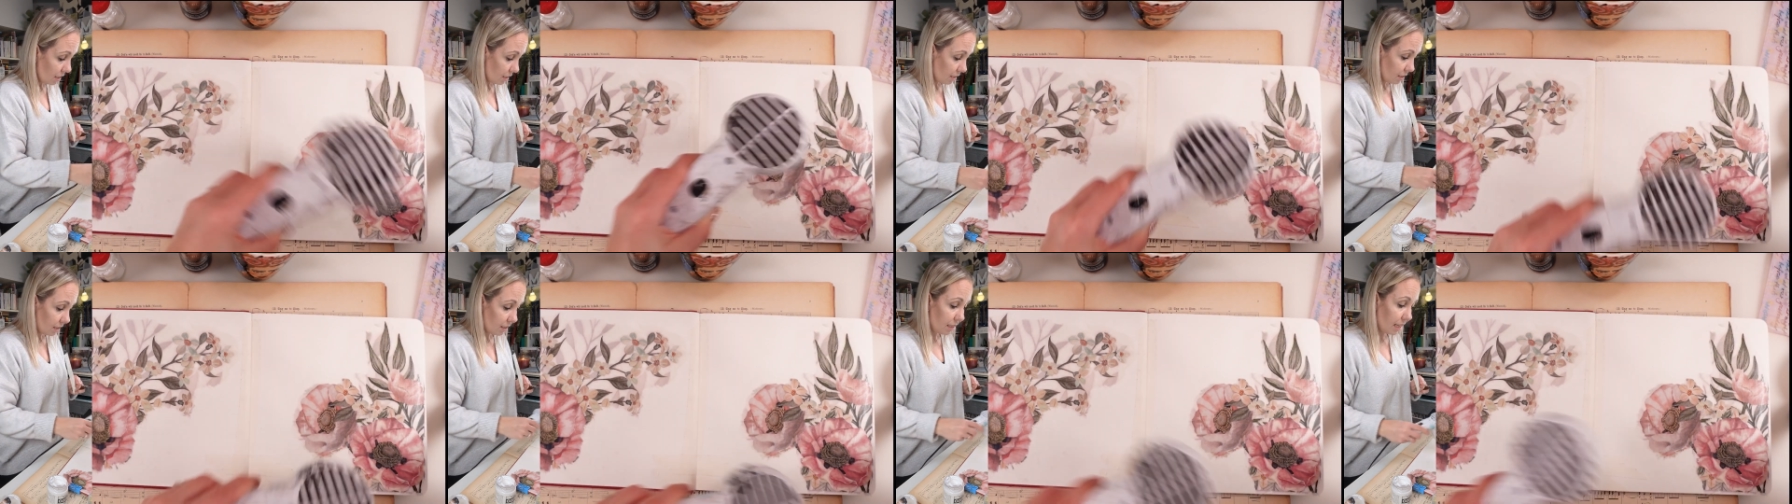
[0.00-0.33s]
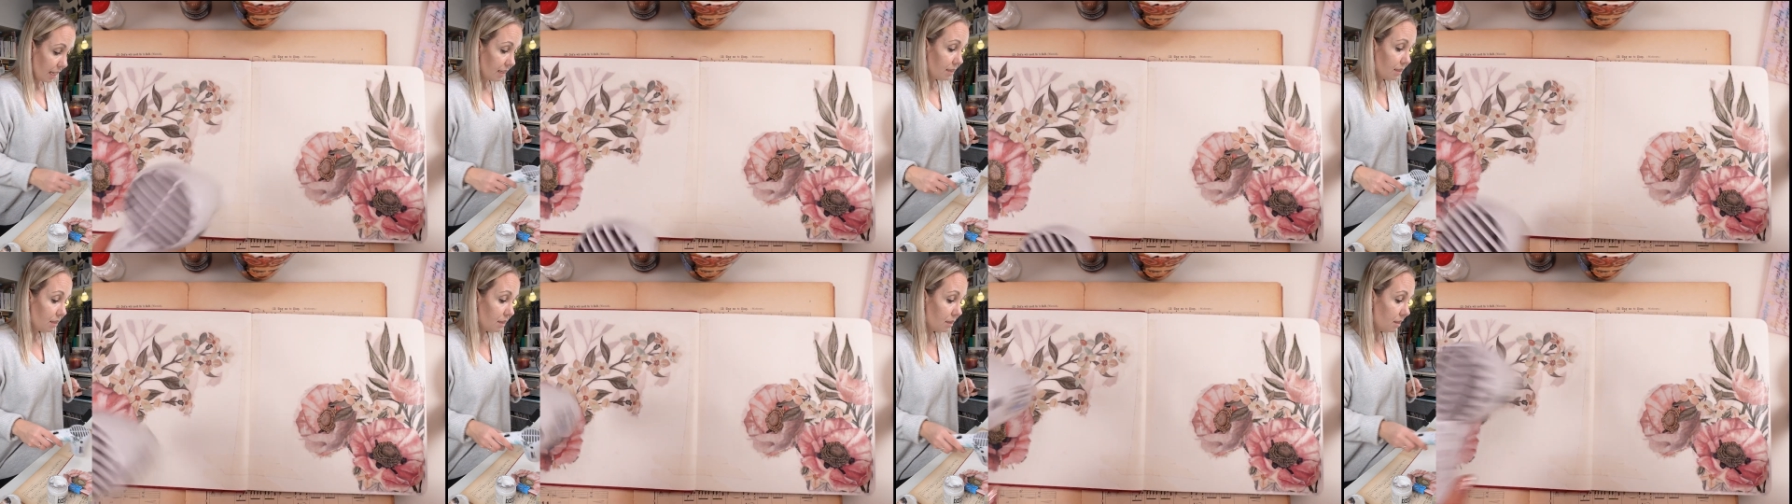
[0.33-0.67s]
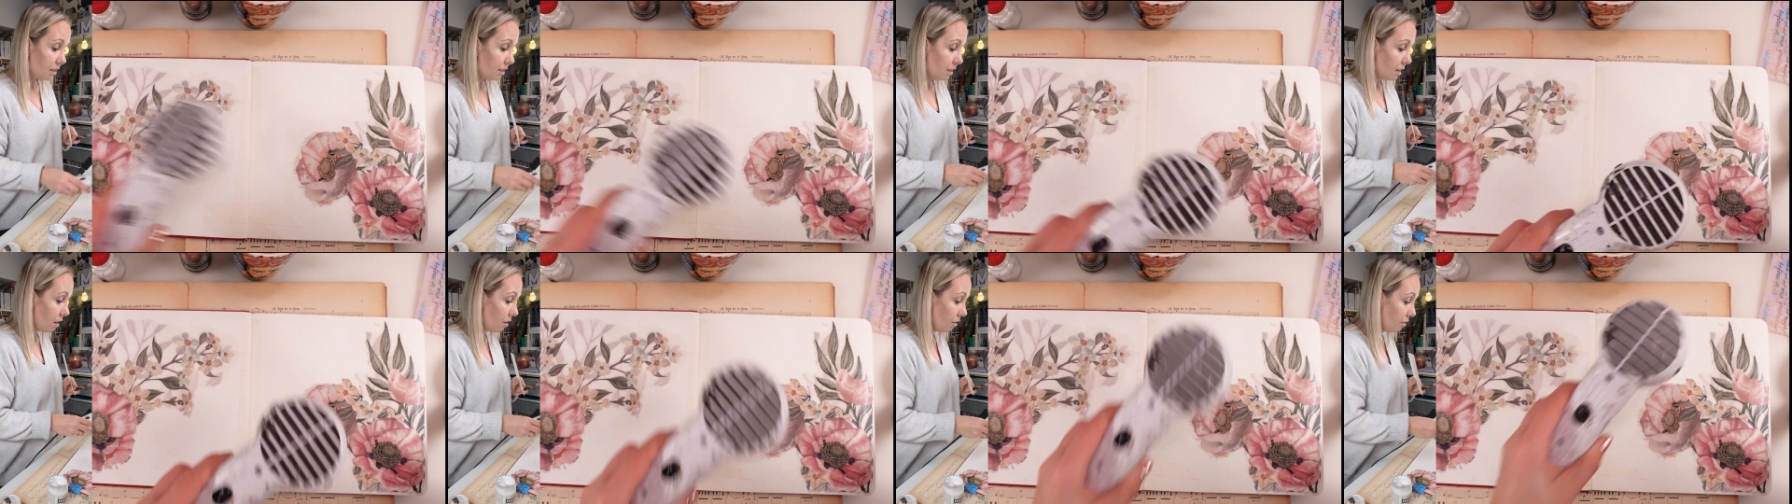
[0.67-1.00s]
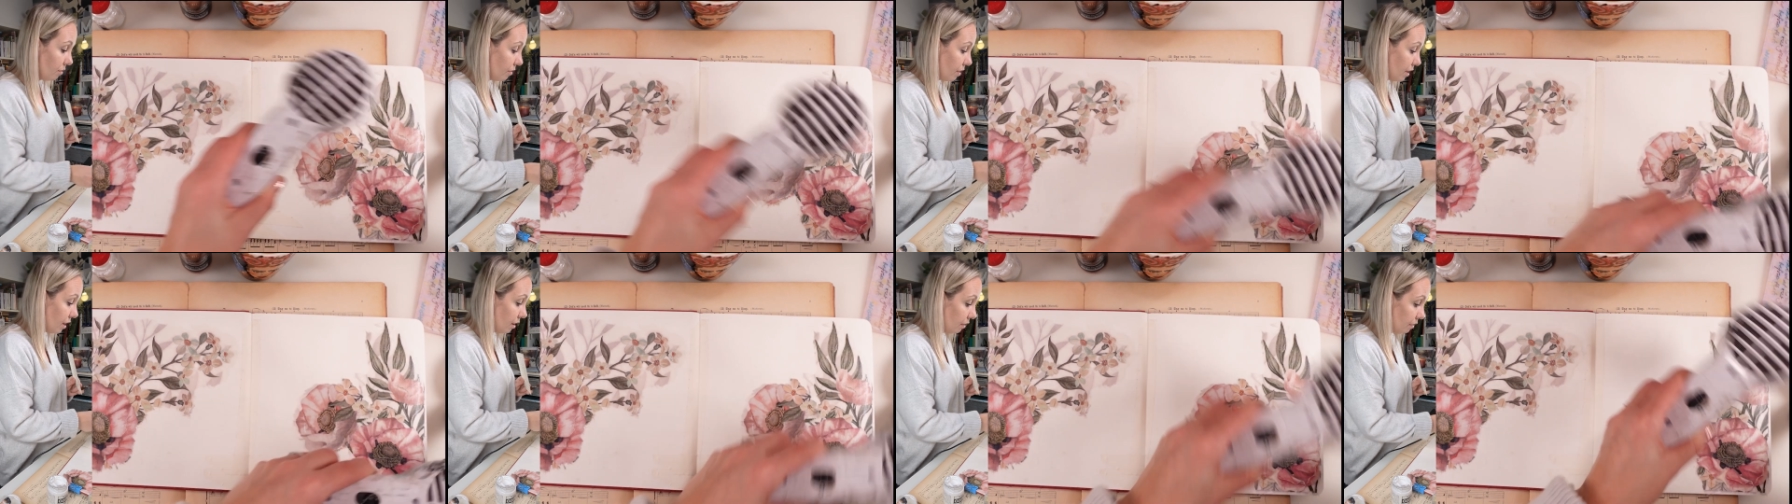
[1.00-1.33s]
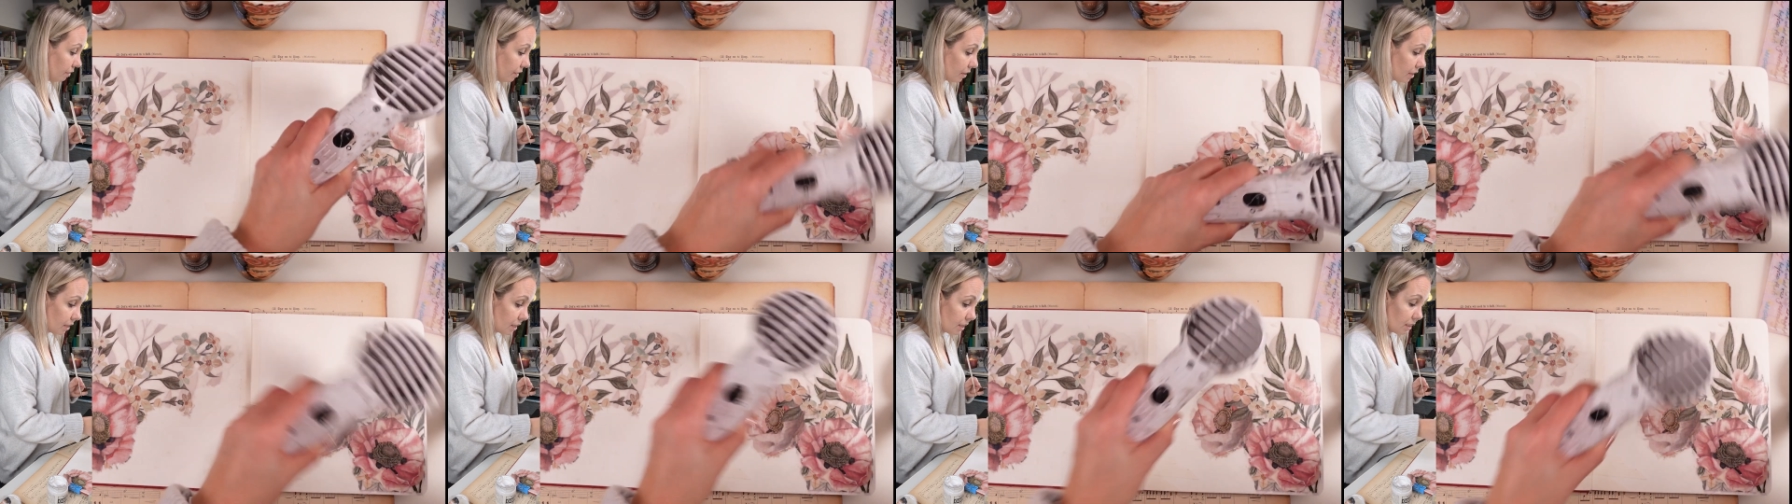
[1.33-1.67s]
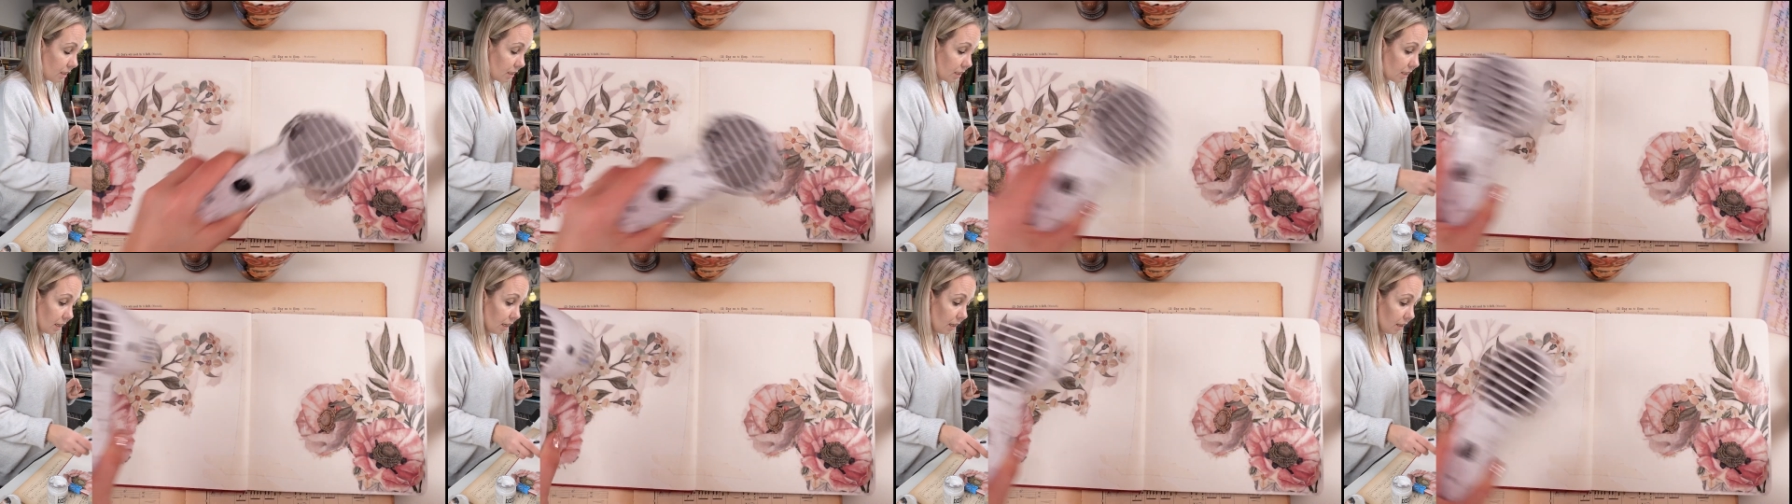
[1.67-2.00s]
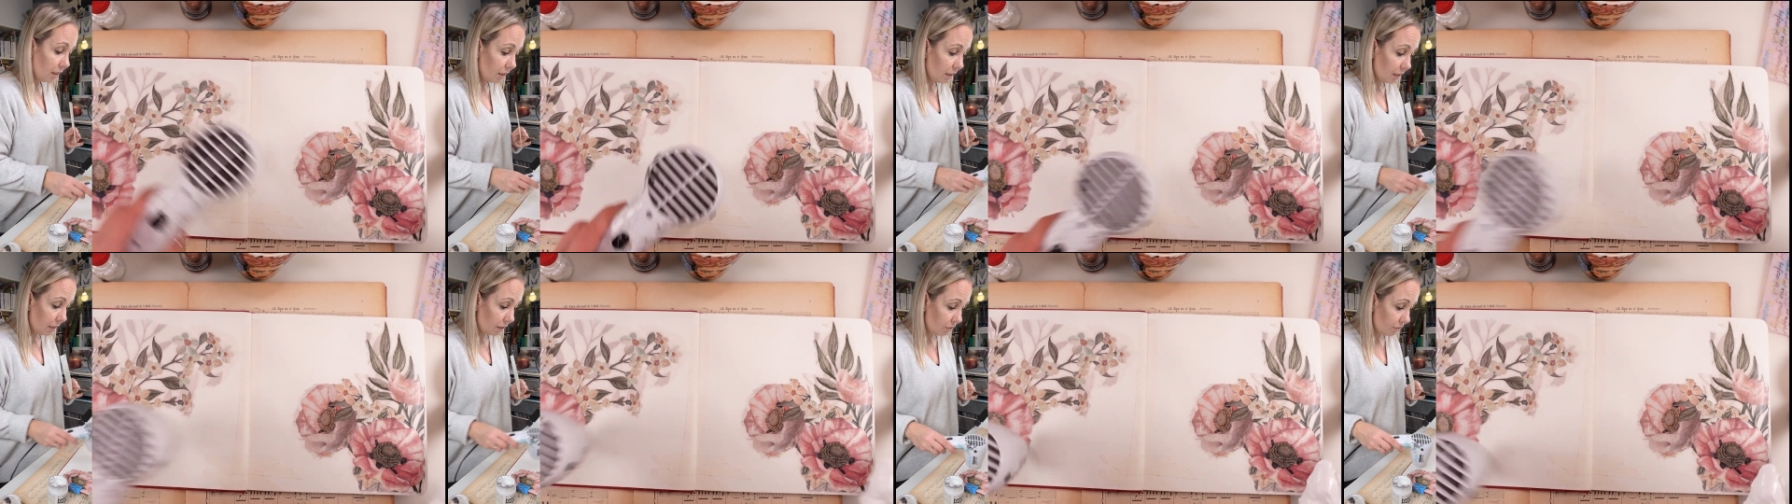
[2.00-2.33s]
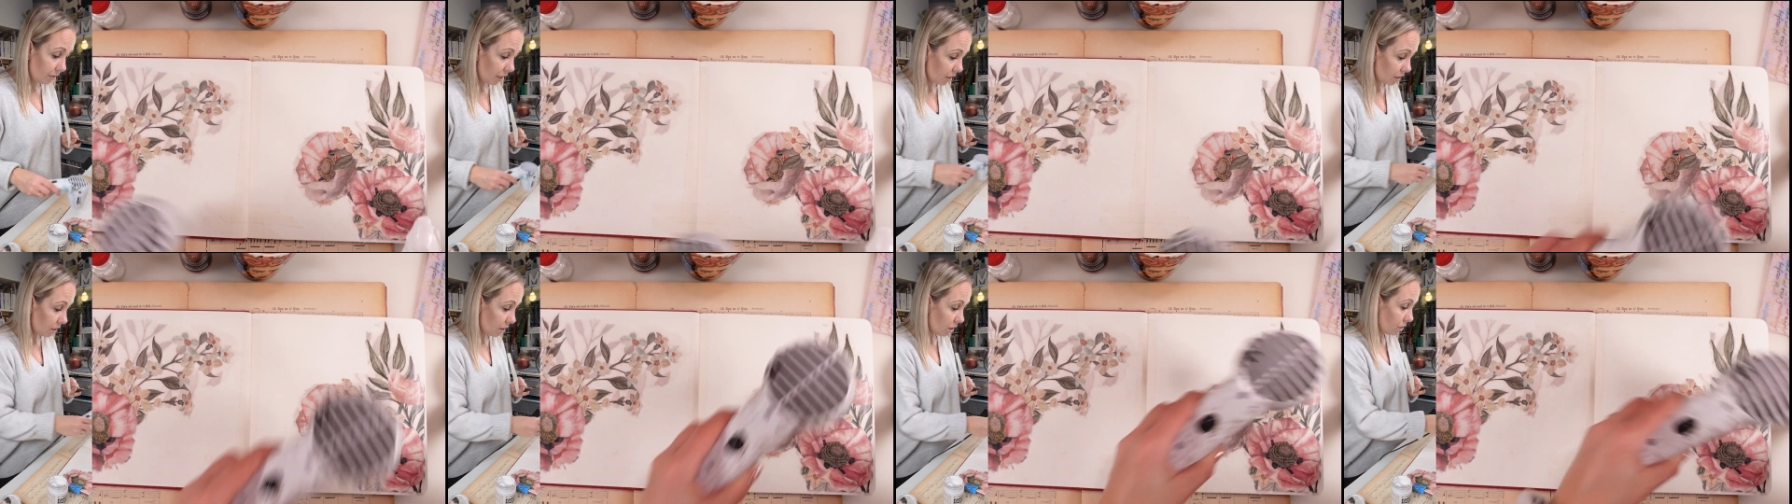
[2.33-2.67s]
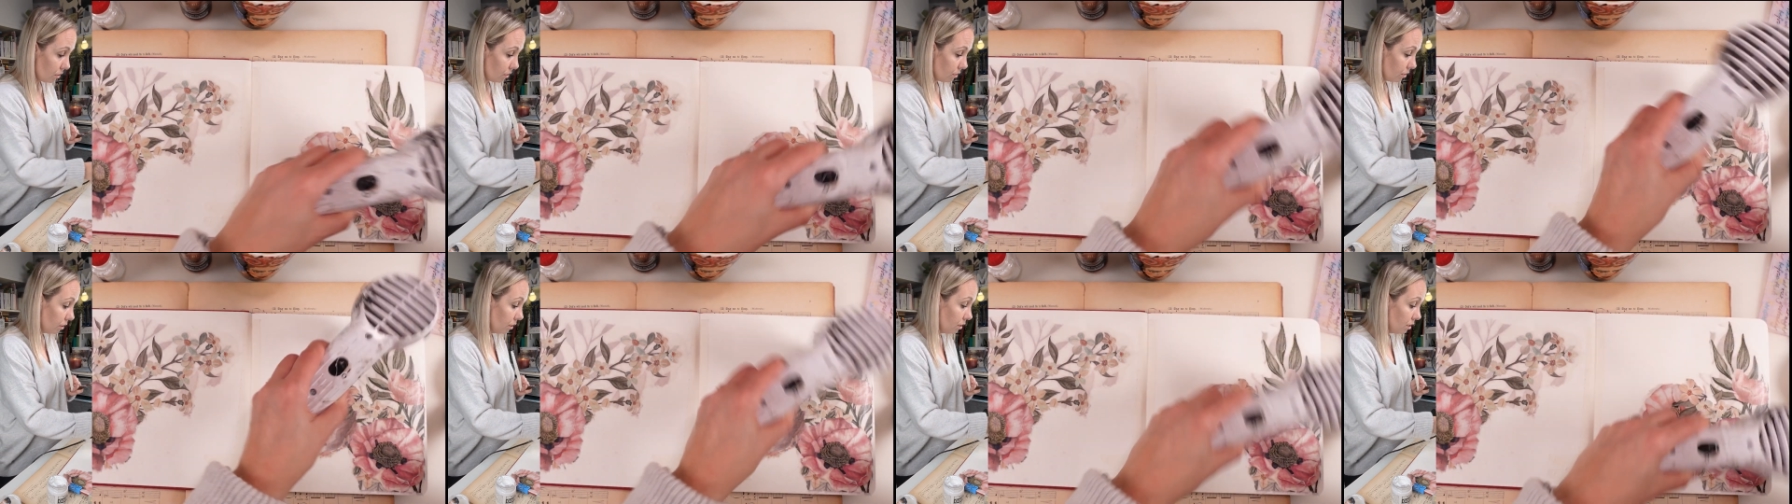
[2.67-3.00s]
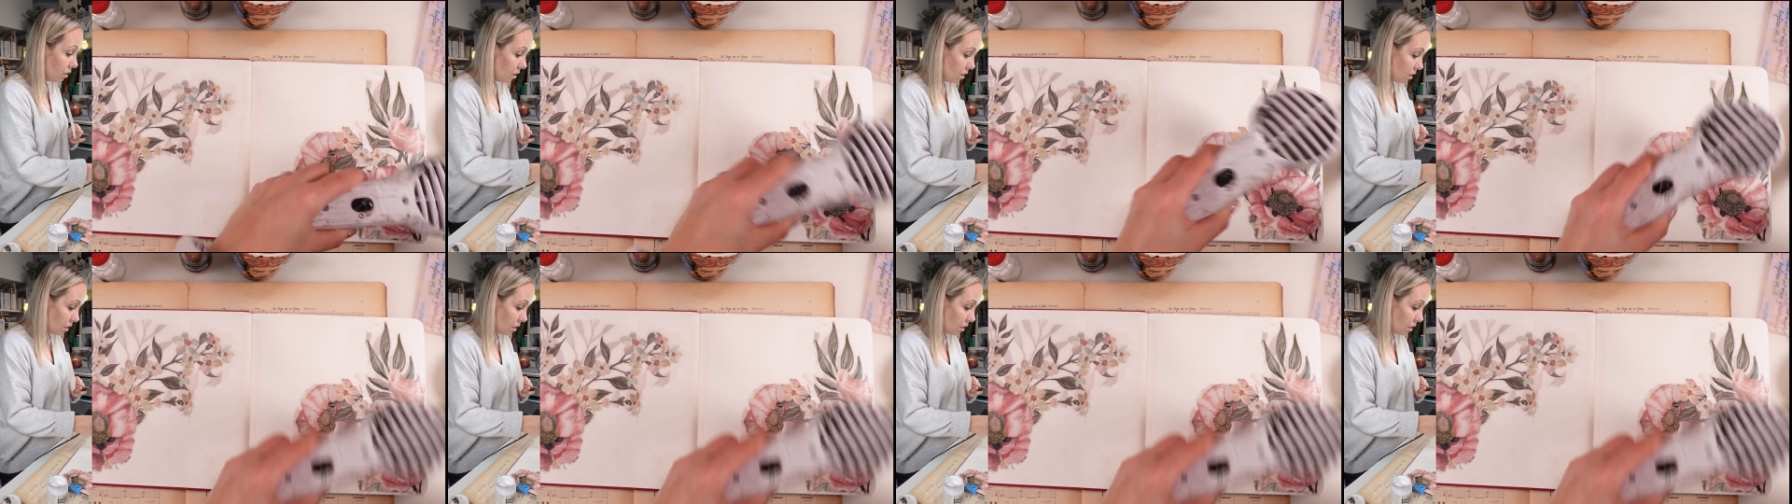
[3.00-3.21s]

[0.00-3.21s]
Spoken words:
Stencils are very versatile, a great tool,